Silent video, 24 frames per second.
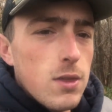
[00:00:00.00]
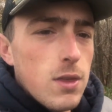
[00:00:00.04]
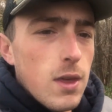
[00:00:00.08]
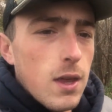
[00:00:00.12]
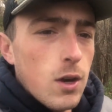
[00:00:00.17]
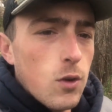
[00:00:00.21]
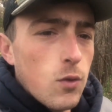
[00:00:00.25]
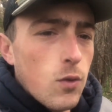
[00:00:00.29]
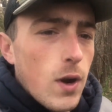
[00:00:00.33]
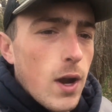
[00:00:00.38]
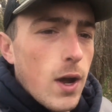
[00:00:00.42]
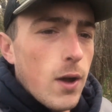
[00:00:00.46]
and
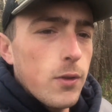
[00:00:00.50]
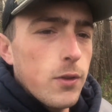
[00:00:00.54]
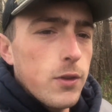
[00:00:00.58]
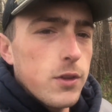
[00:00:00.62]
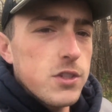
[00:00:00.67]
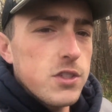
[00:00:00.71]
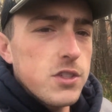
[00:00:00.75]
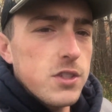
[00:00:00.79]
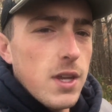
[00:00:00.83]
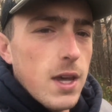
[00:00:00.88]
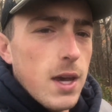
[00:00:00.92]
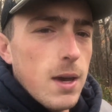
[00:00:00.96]
around the
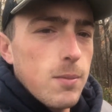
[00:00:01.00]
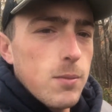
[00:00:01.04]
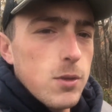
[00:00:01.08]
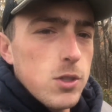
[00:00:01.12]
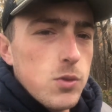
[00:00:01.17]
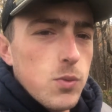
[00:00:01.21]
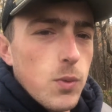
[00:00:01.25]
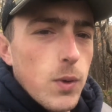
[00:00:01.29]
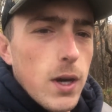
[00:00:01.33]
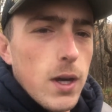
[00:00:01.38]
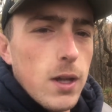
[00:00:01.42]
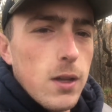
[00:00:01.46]
slab as
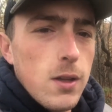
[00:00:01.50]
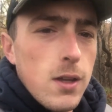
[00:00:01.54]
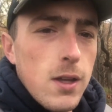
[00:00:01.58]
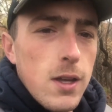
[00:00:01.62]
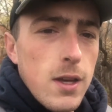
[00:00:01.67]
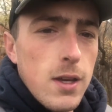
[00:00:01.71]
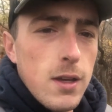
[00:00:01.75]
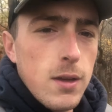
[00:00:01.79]
well.